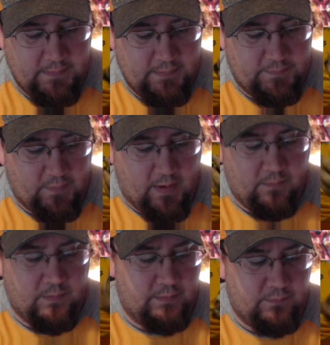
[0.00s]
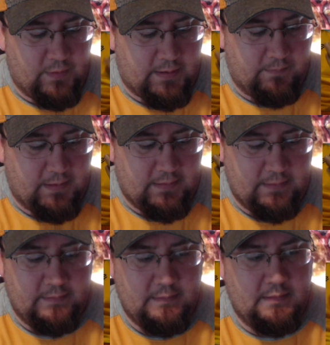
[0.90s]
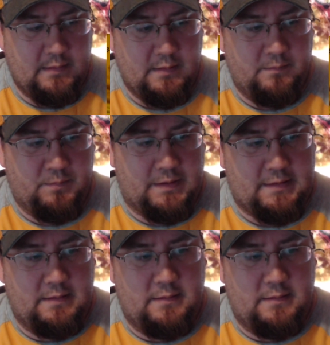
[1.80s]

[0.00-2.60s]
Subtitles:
So I wouldn't recommend it. But